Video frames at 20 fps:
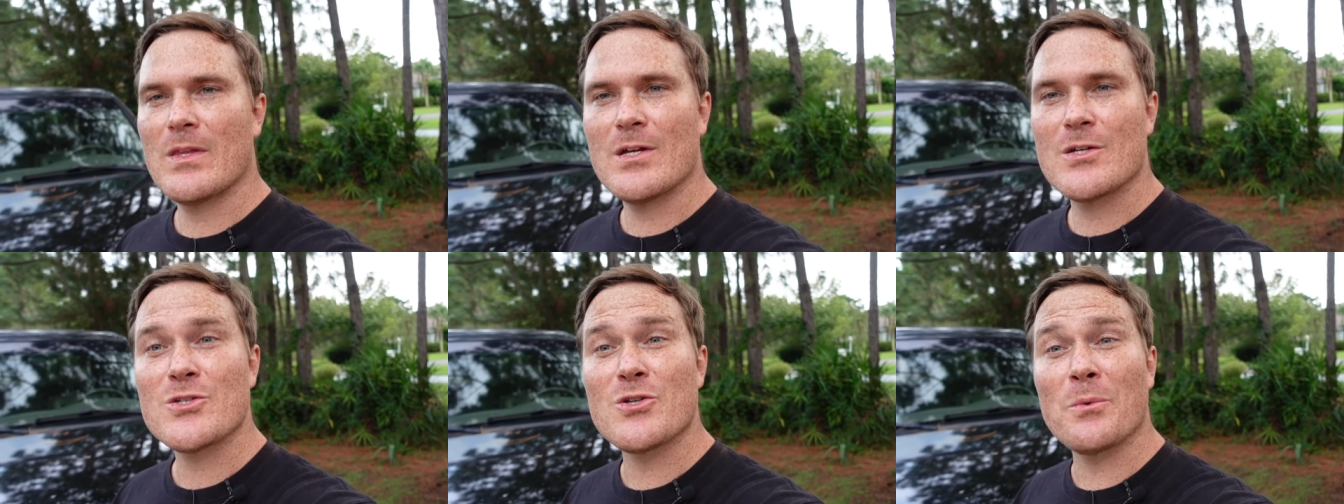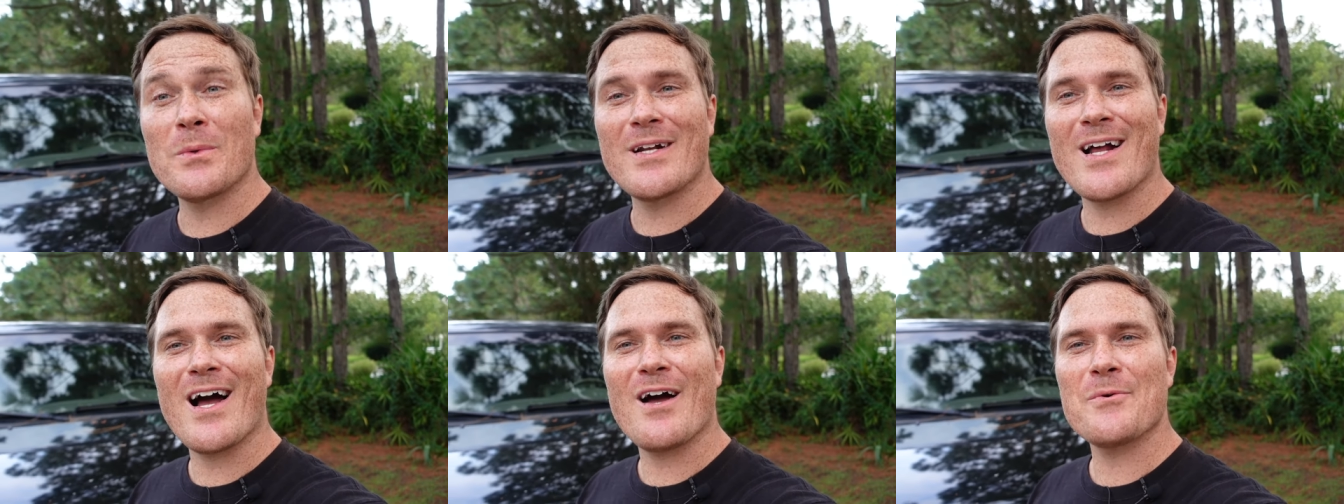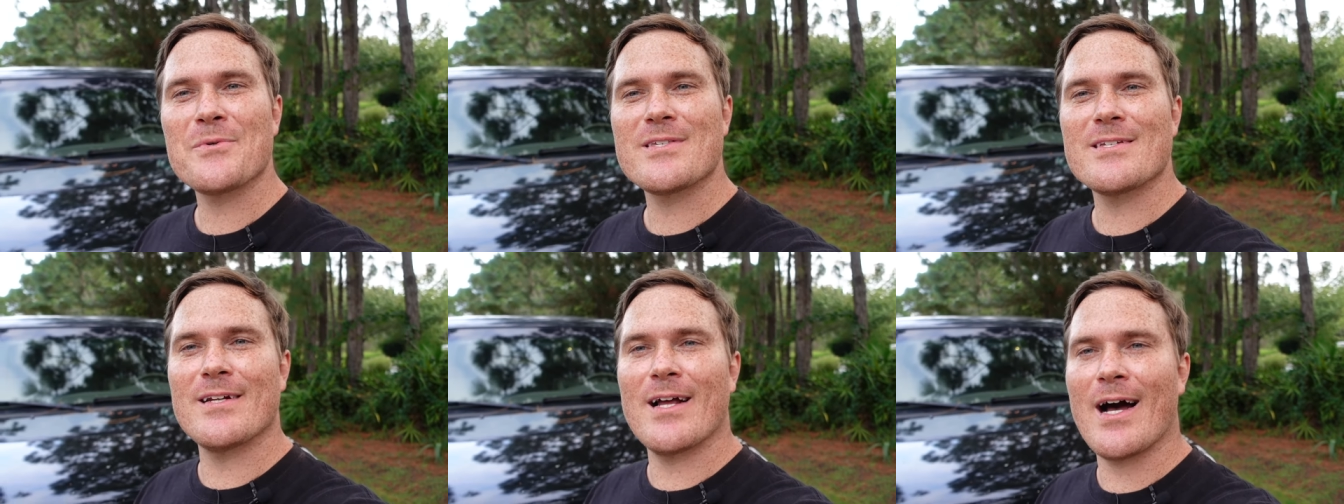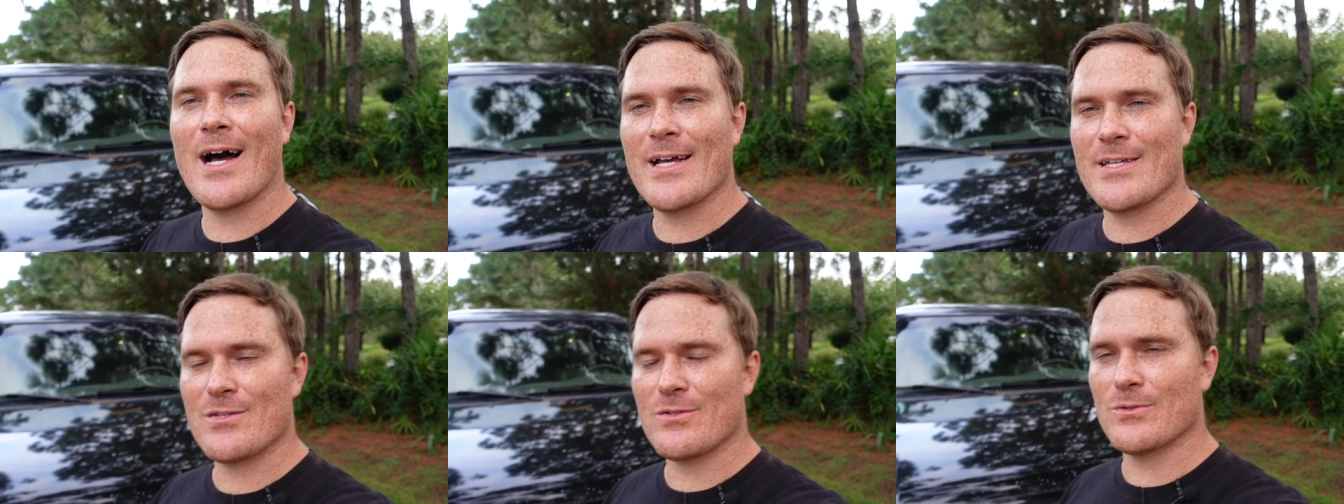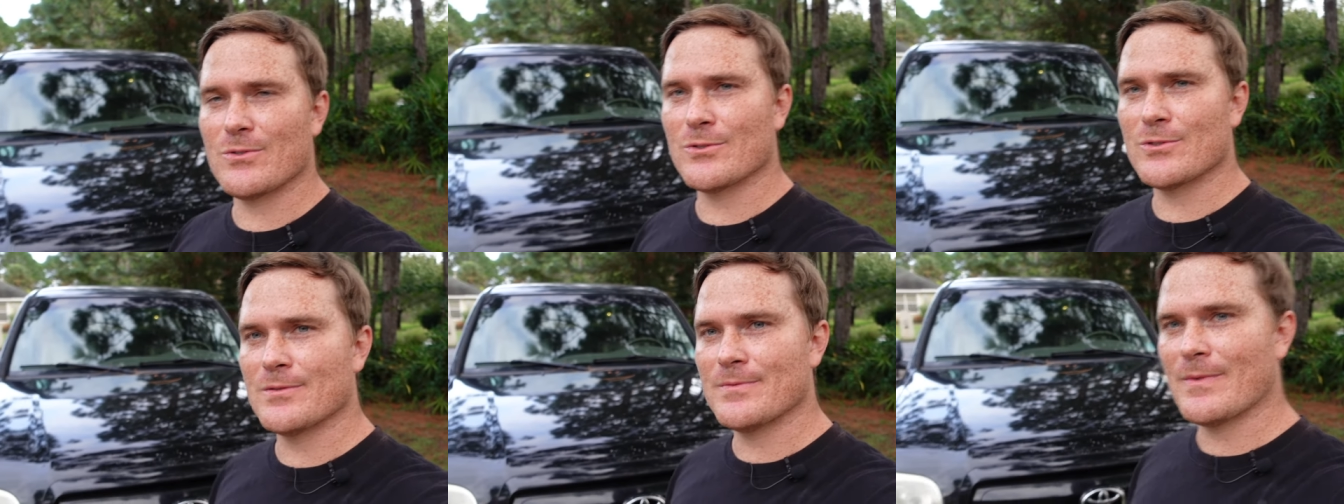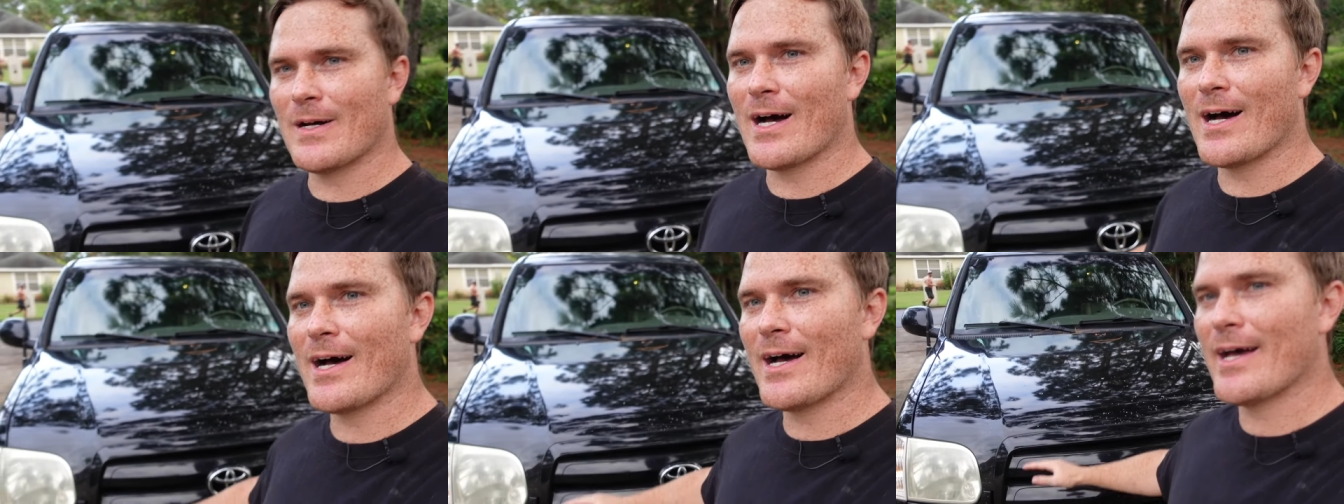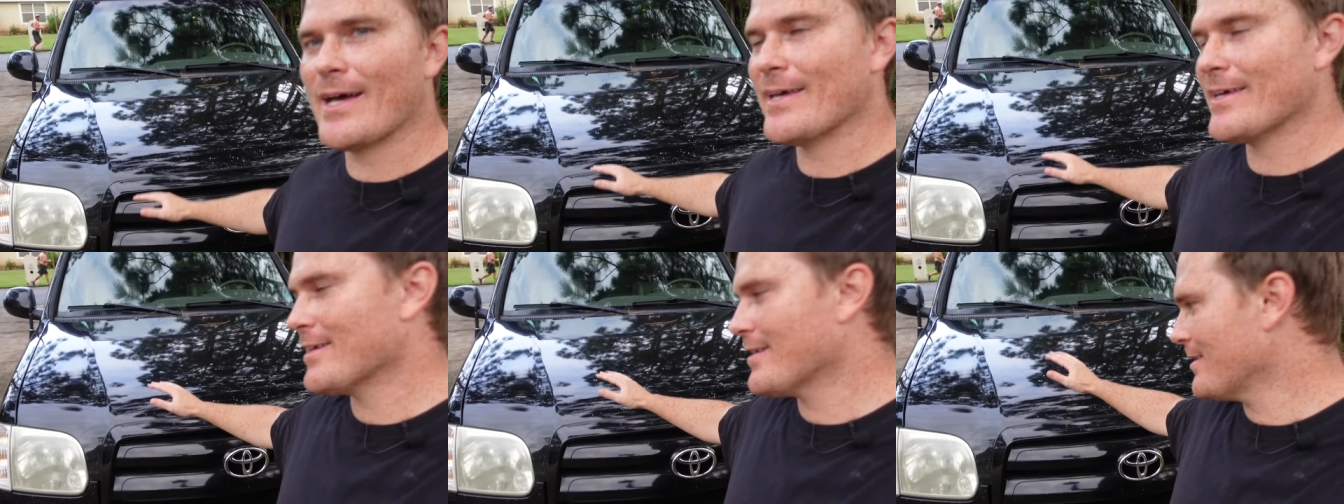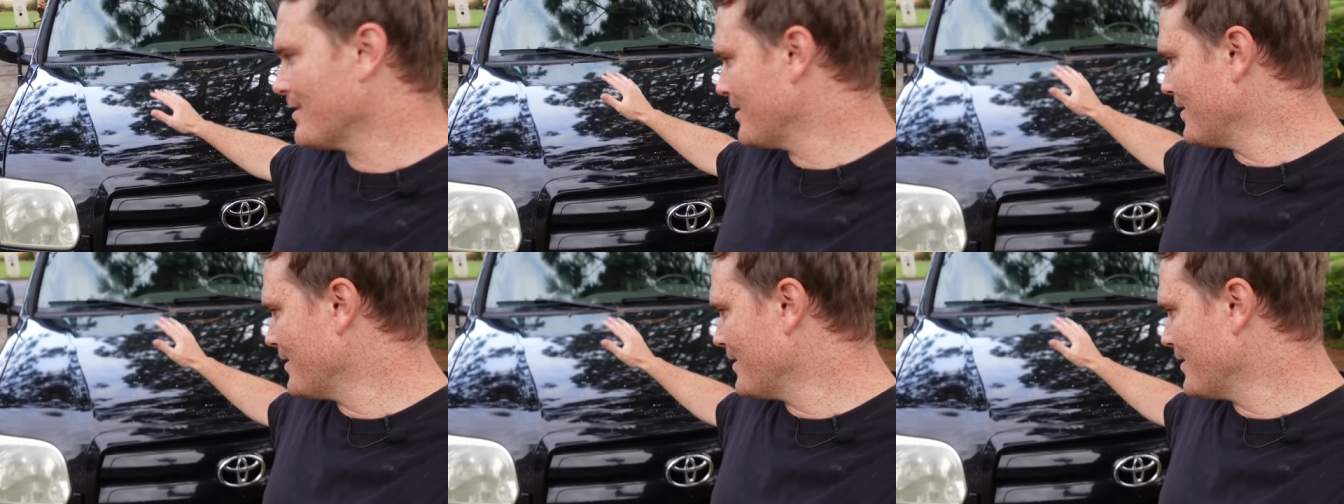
so when I was in high school, I